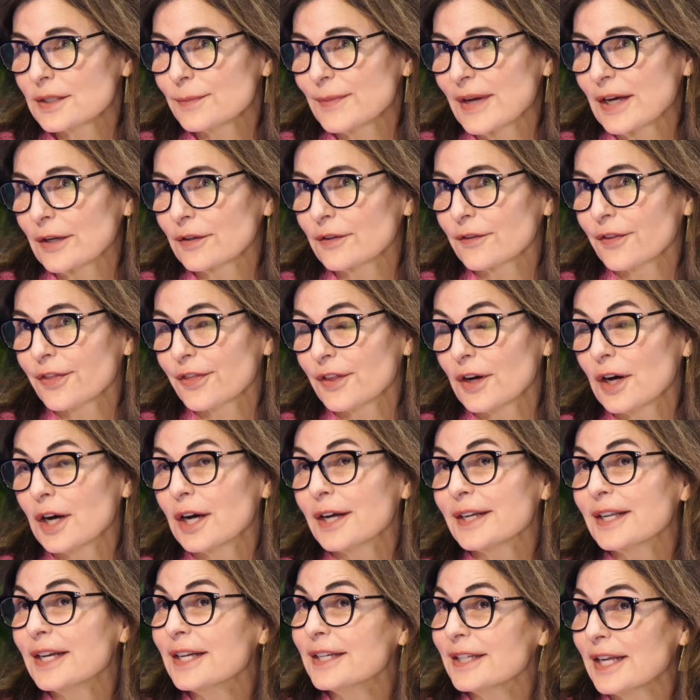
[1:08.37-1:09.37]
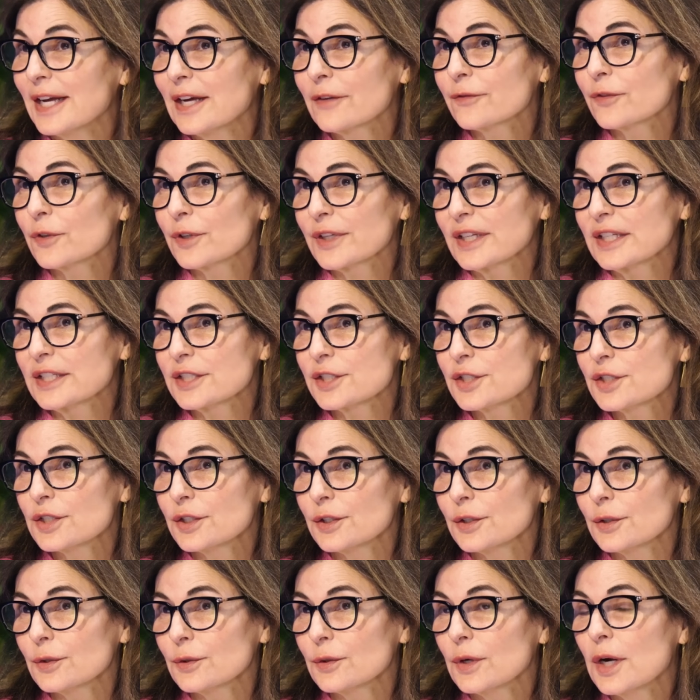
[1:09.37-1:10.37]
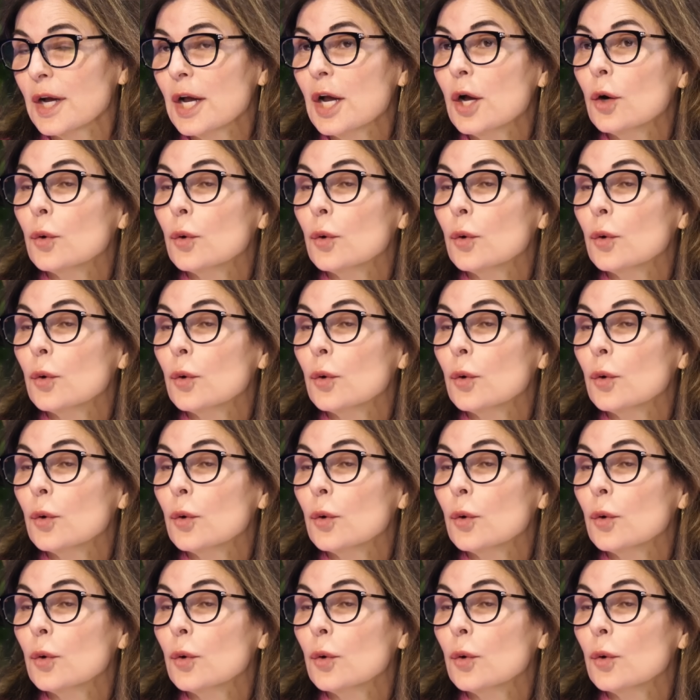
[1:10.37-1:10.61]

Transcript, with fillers: amount of thought and effort into.